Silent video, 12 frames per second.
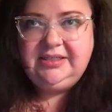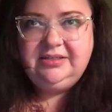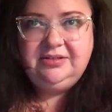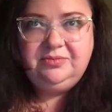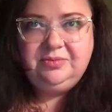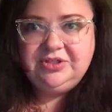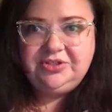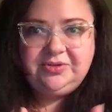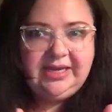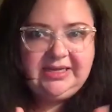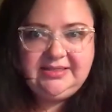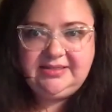once or
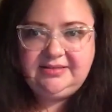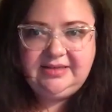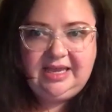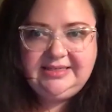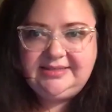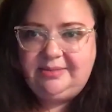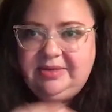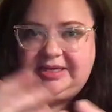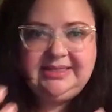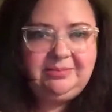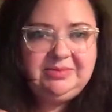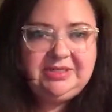twice. Stomach is
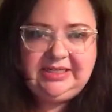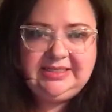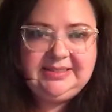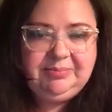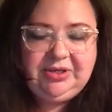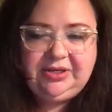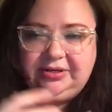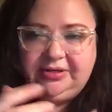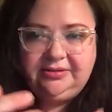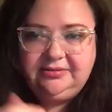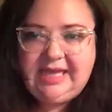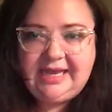empty. It's
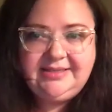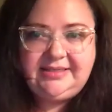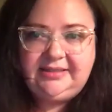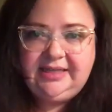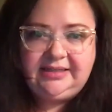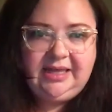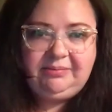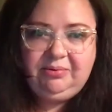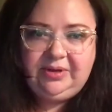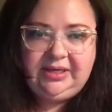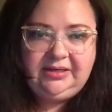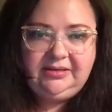pure acid at that
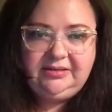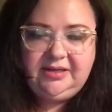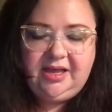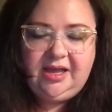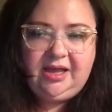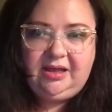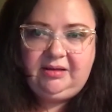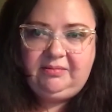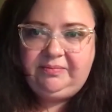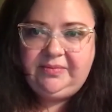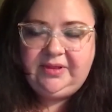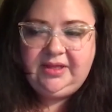point.
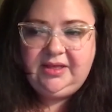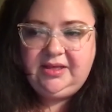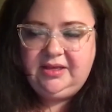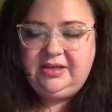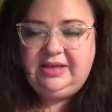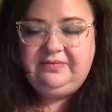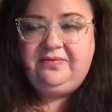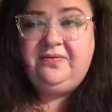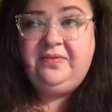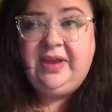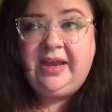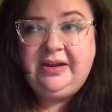Um,
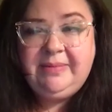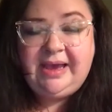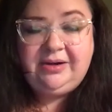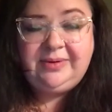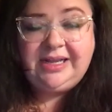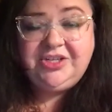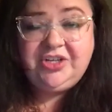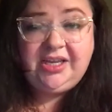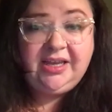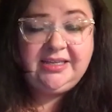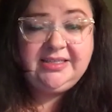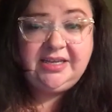Very bad
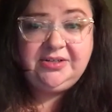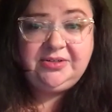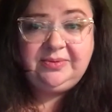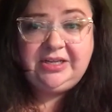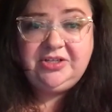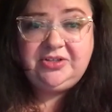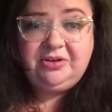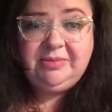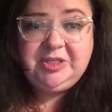retching. I tend to retch so much